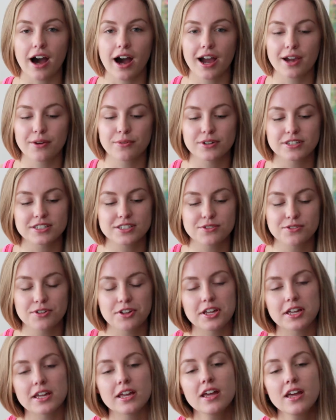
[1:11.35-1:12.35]
I was
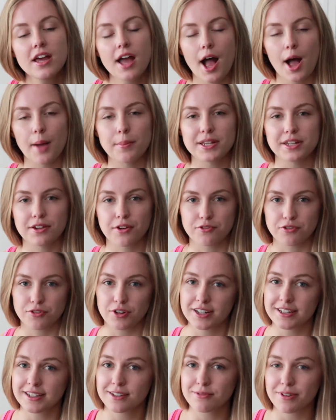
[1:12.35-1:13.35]
doing a bit of
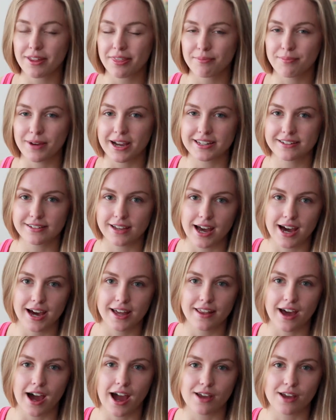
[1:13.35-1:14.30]
running with my dad,